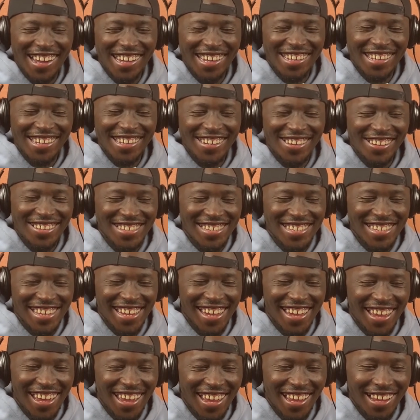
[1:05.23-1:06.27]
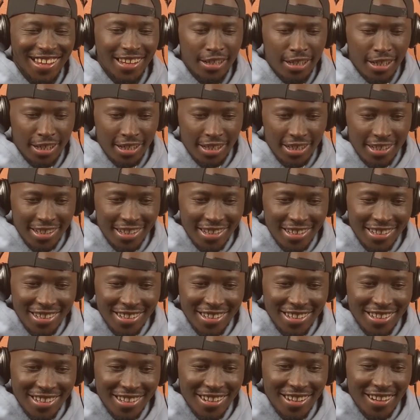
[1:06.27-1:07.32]
It does care.
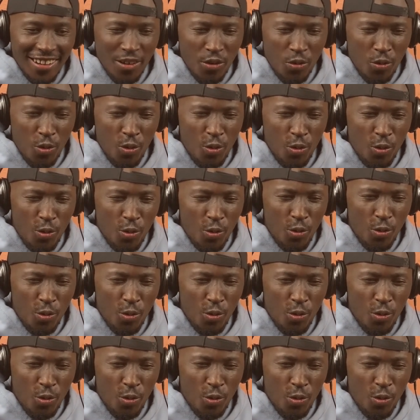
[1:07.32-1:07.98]
What